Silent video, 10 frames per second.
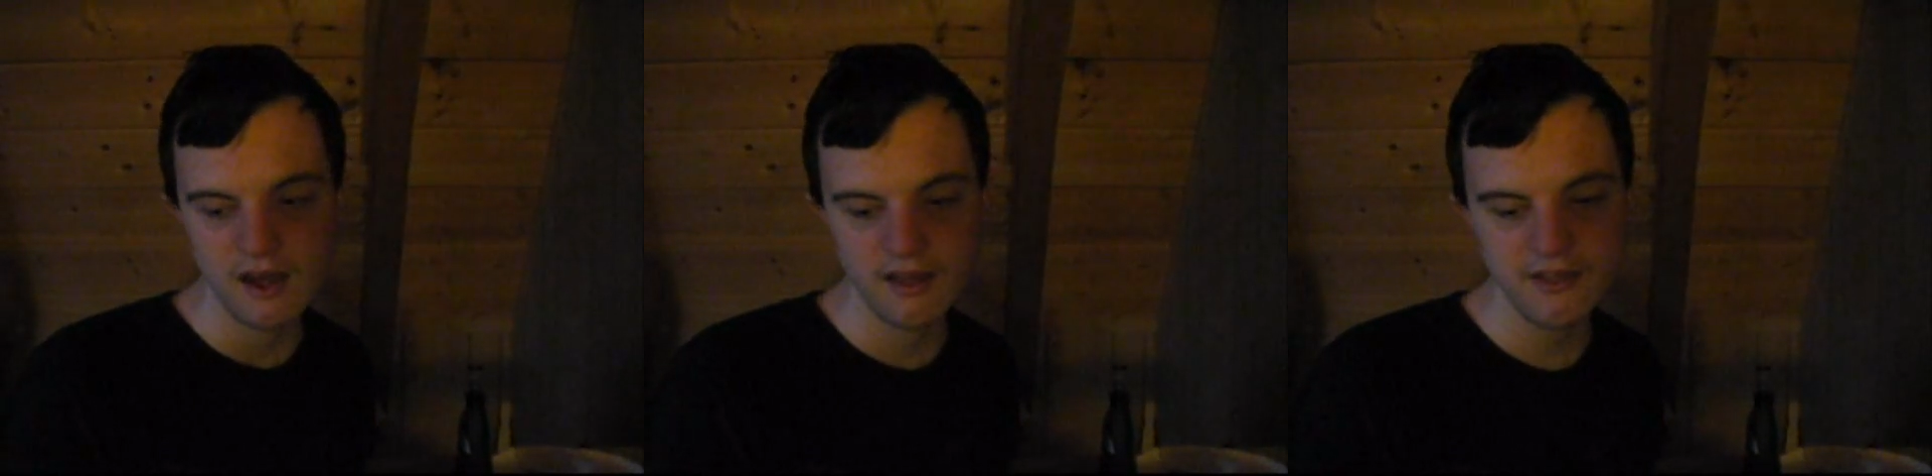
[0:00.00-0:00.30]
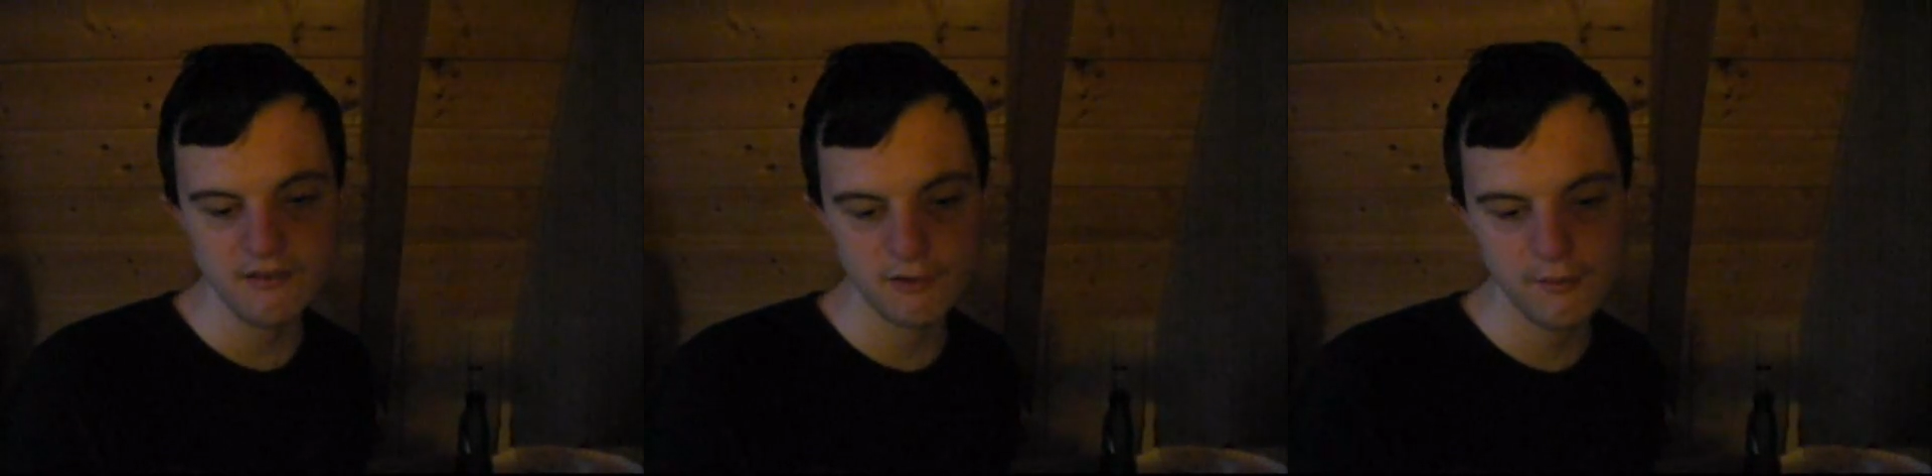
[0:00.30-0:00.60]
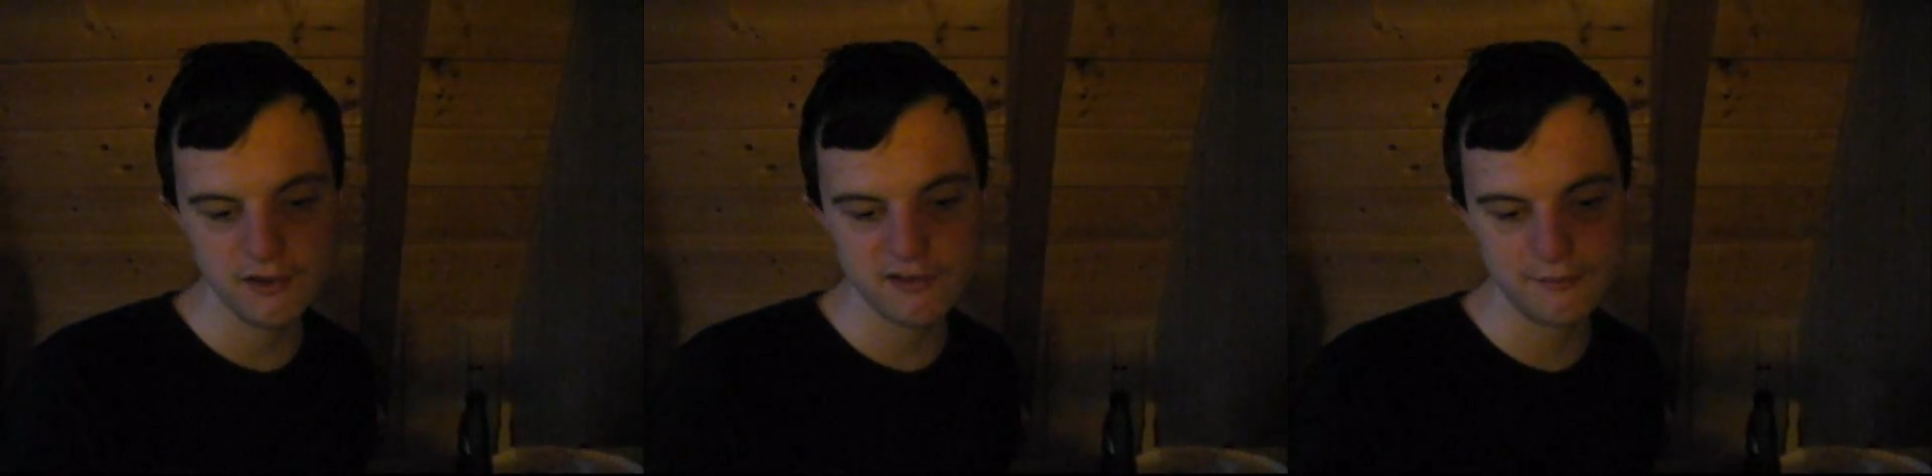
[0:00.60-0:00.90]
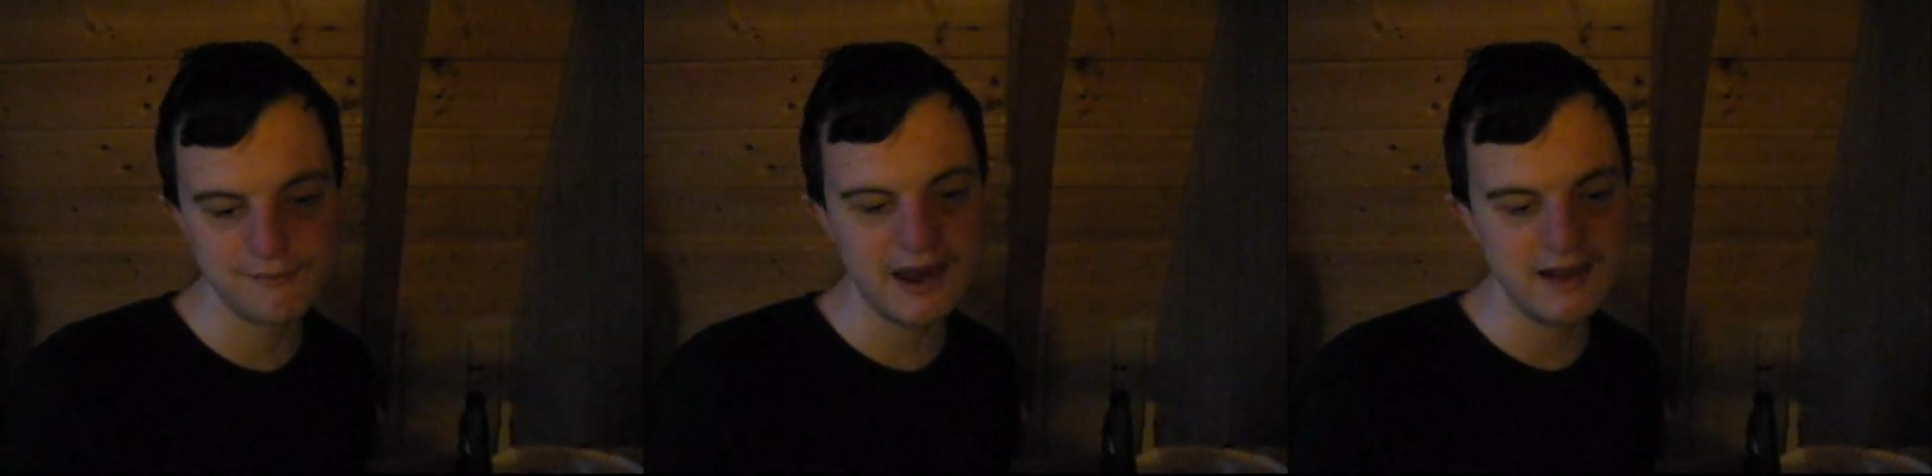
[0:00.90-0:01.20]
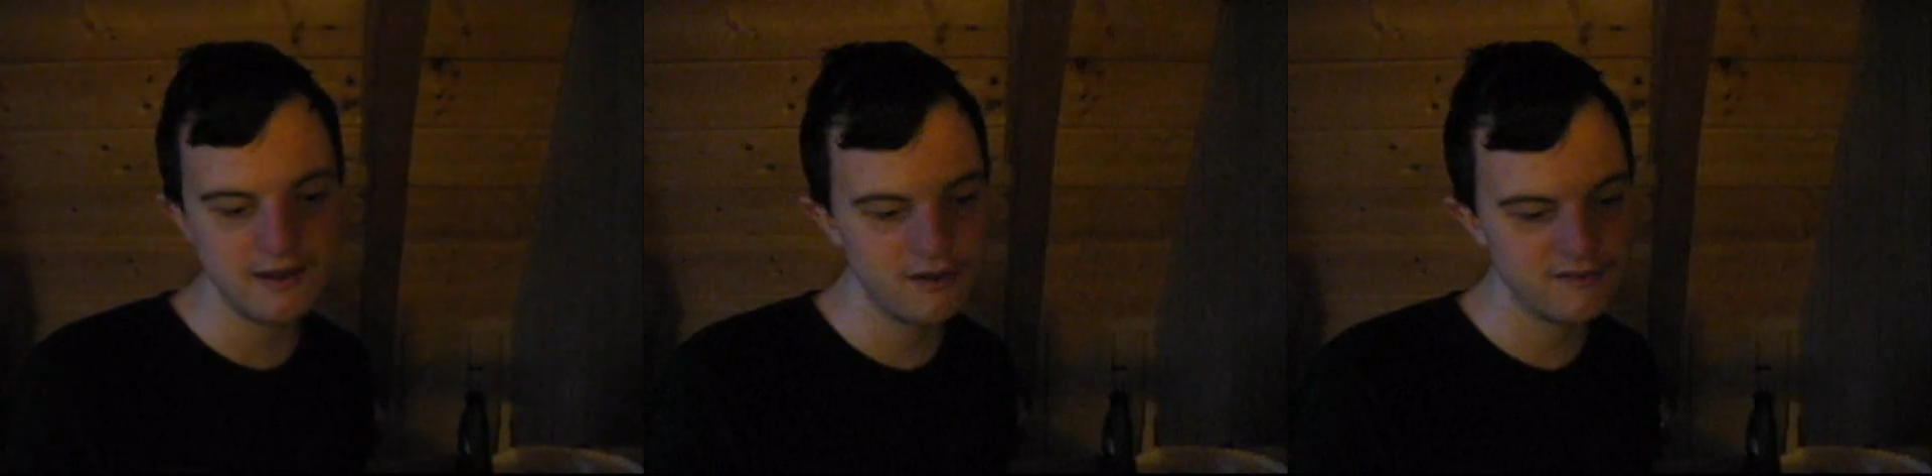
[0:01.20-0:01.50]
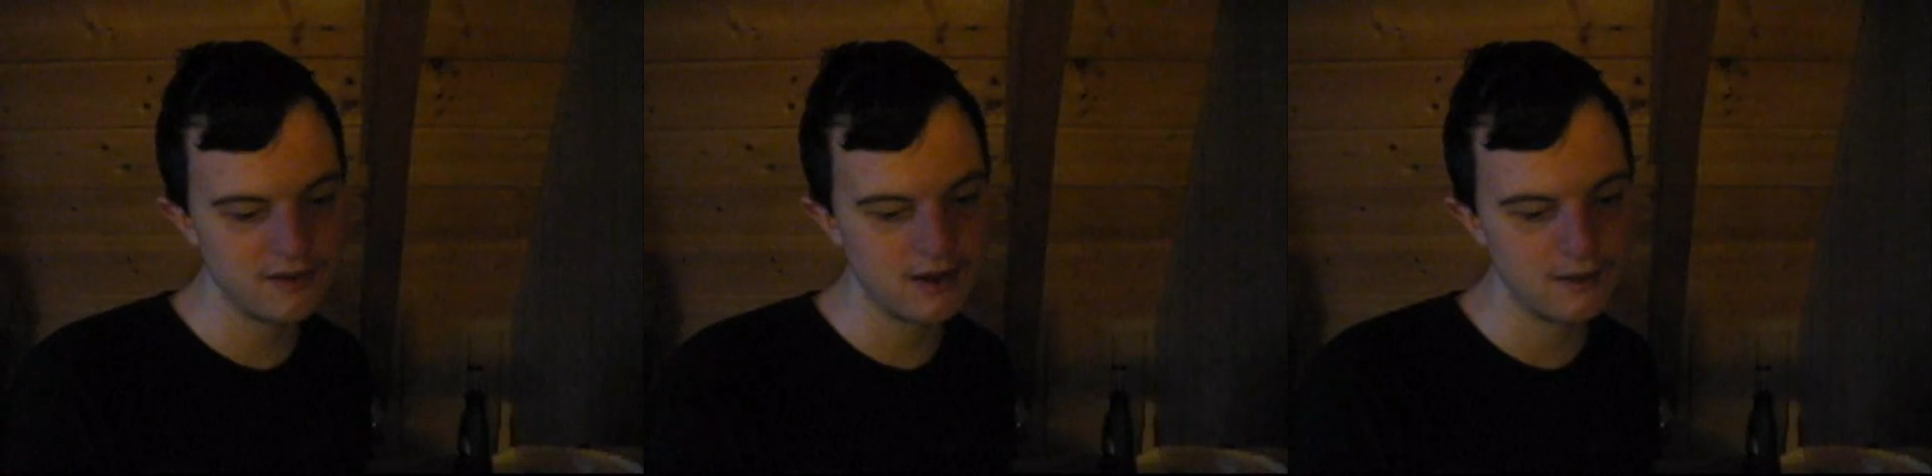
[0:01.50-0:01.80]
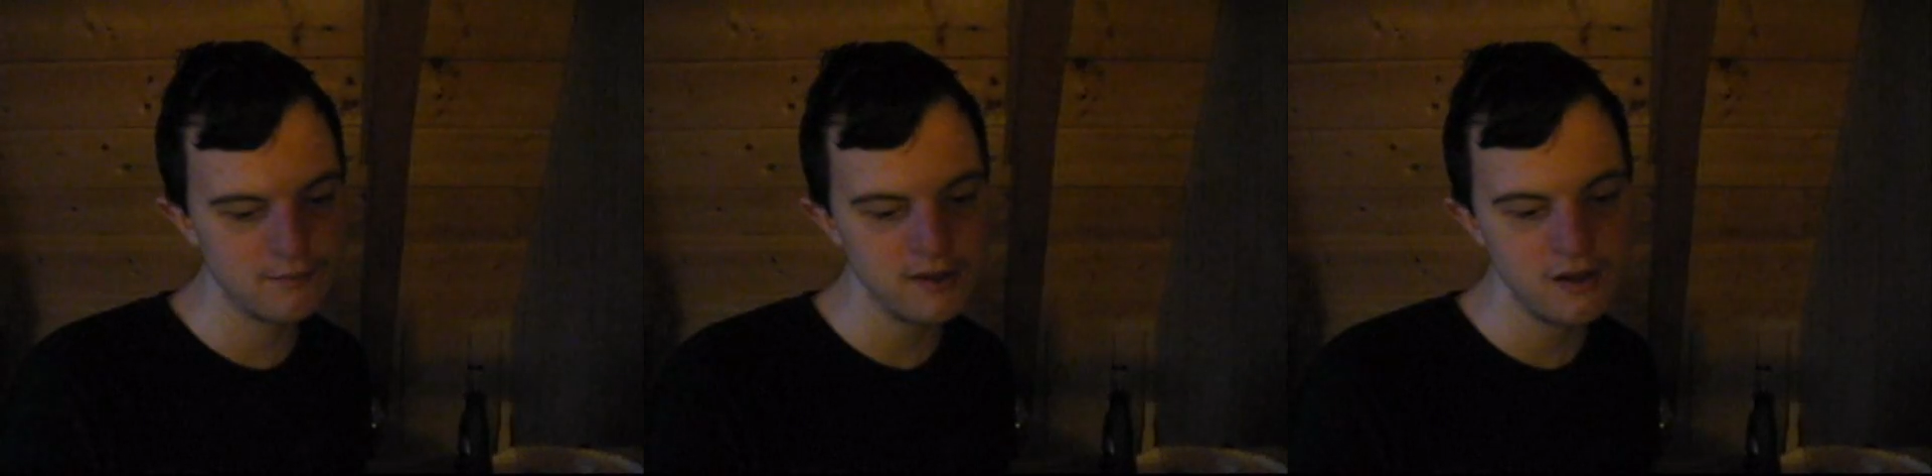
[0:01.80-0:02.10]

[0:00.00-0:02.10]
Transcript: I think Rubik's might have